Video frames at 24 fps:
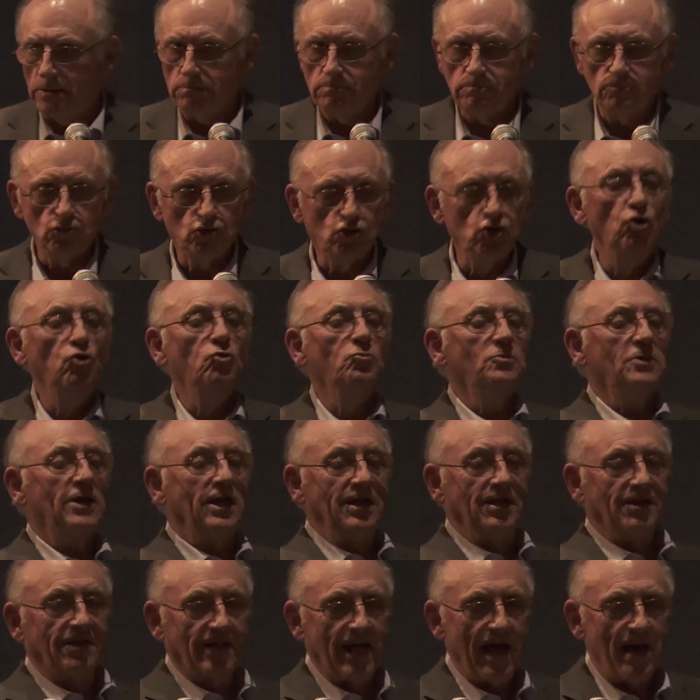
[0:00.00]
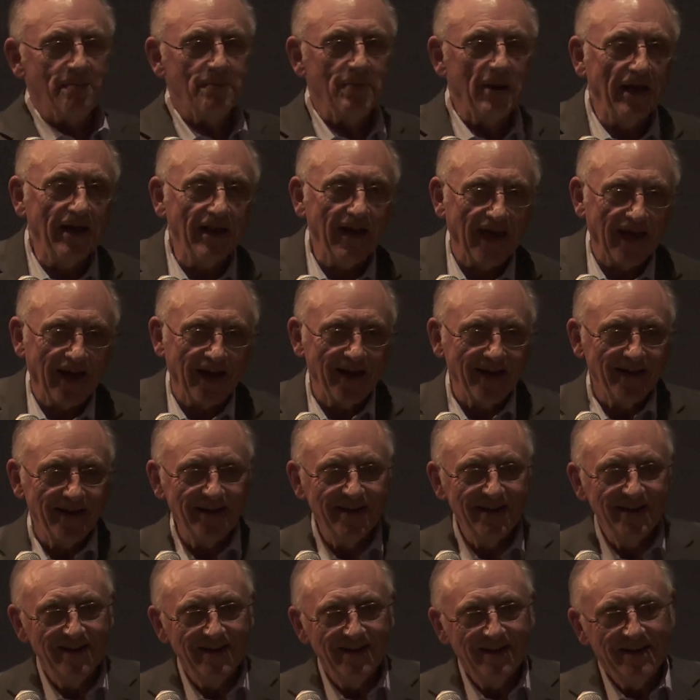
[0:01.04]
zoomed into that meeting,
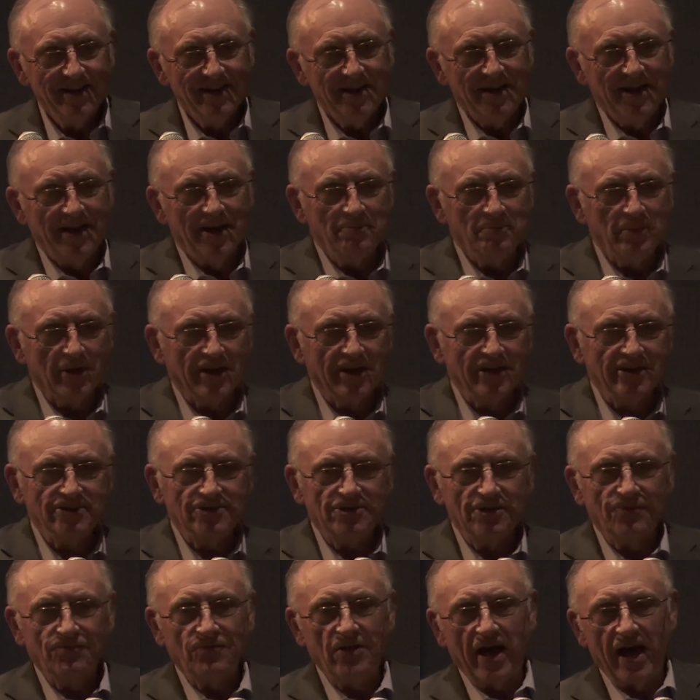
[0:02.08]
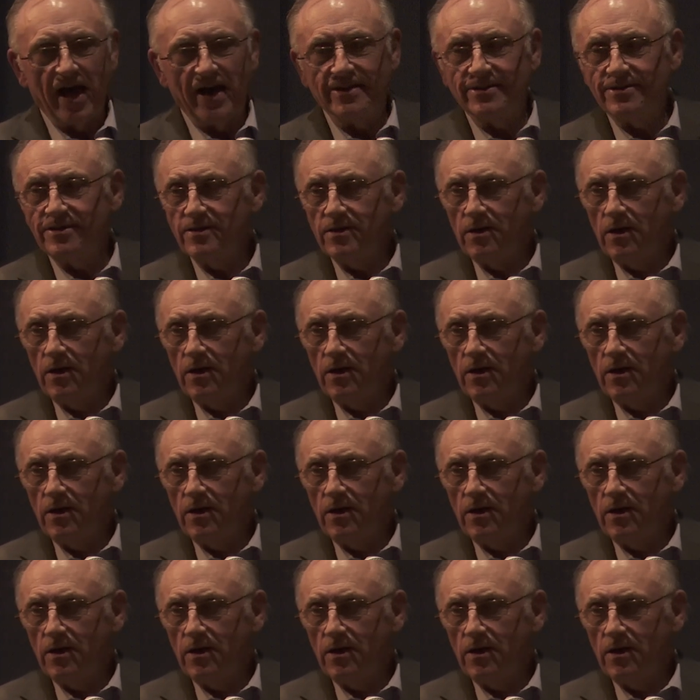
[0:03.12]
because if they had